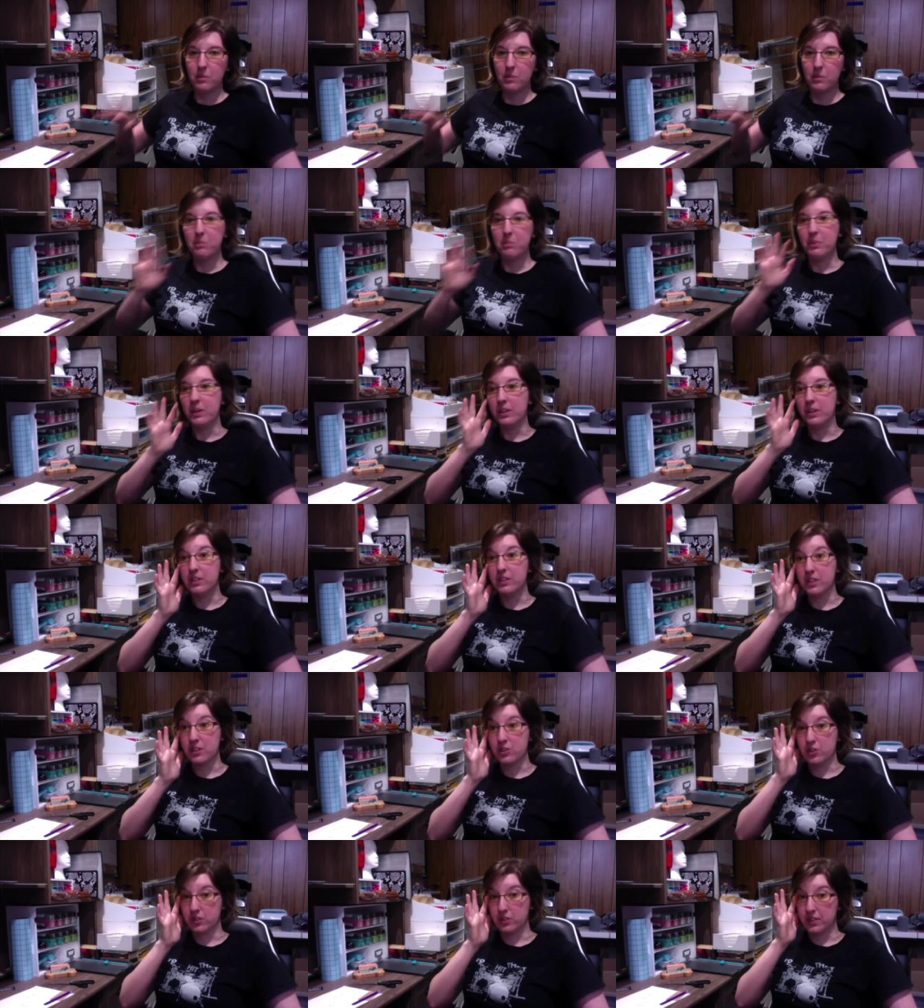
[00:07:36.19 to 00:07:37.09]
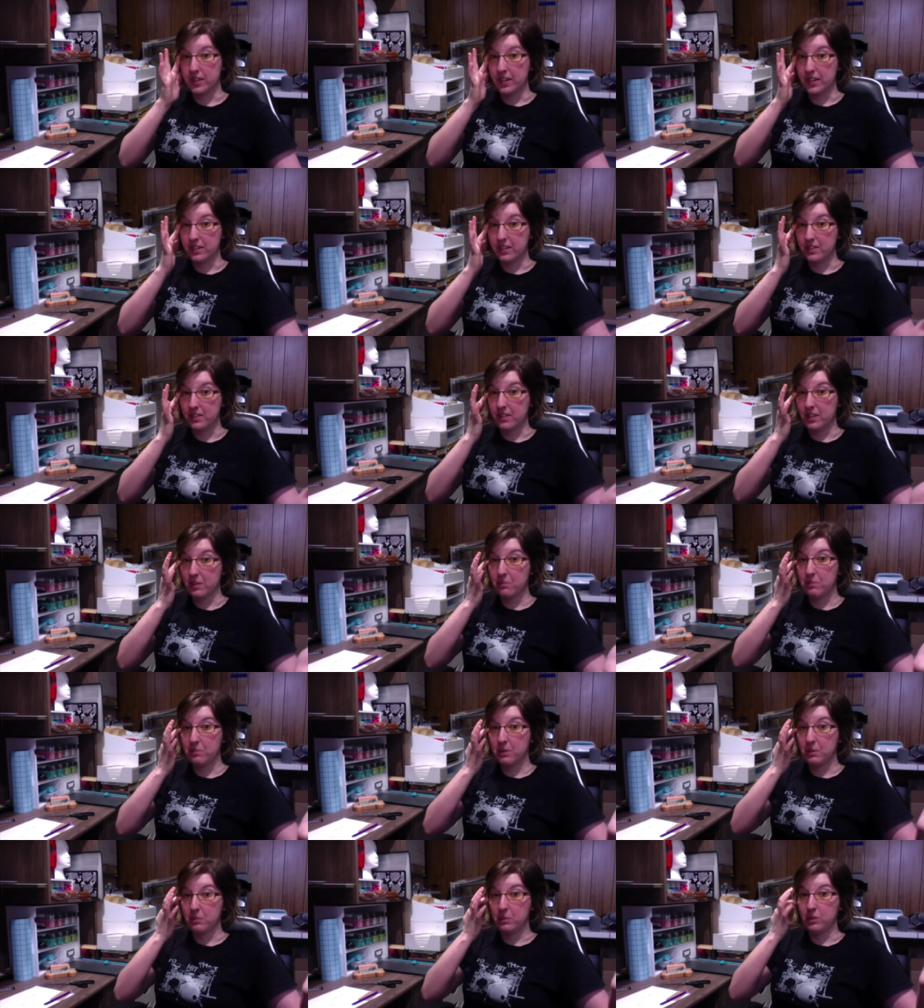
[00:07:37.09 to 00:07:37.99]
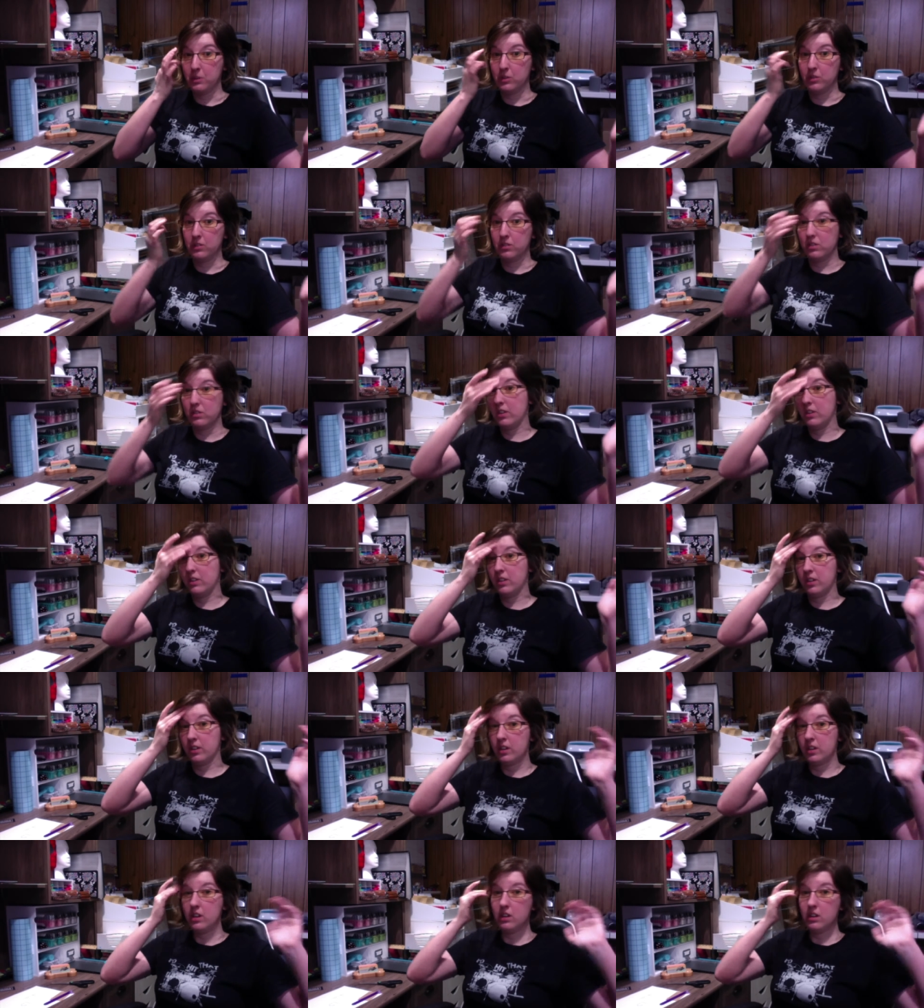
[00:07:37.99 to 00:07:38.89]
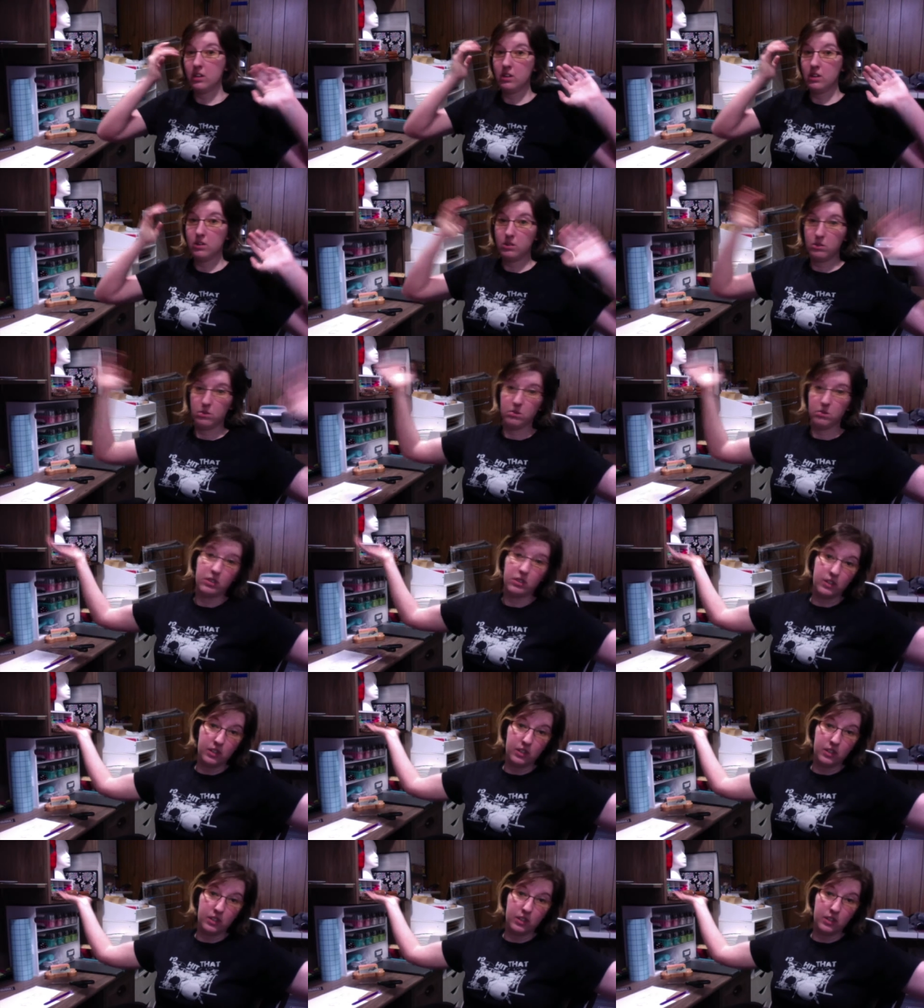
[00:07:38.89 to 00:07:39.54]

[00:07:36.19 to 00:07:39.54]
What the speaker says: but these are things that people say like, oh,